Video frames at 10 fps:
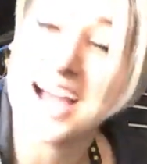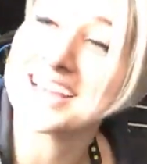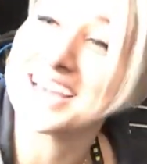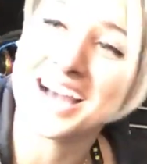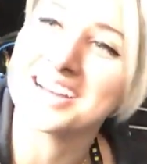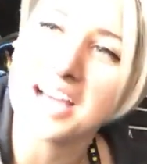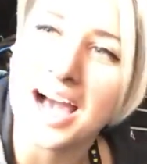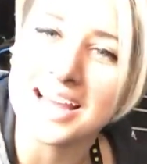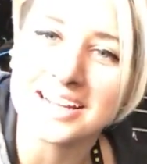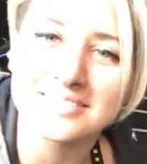
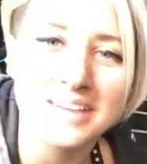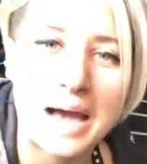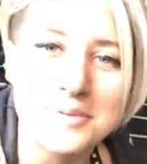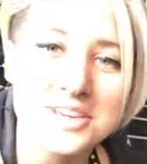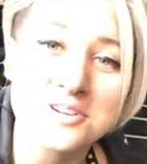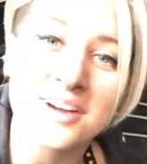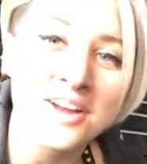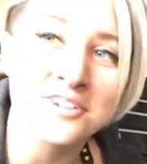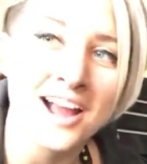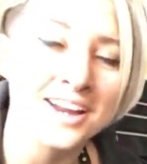I'm a
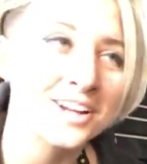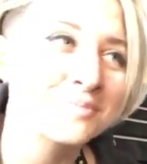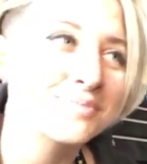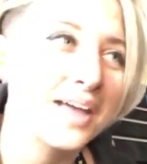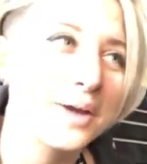year-round rider.